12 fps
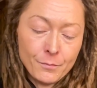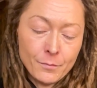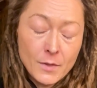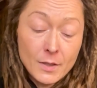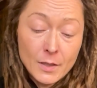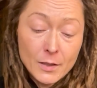
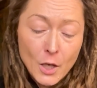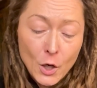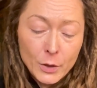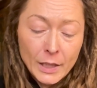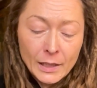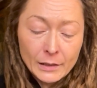
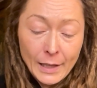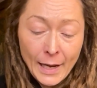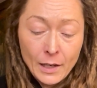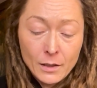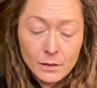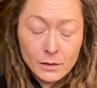Sidonie
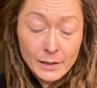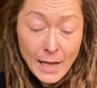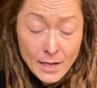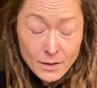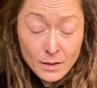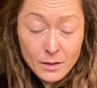
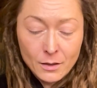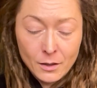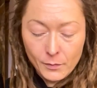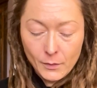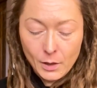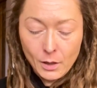
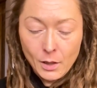Lancesseur.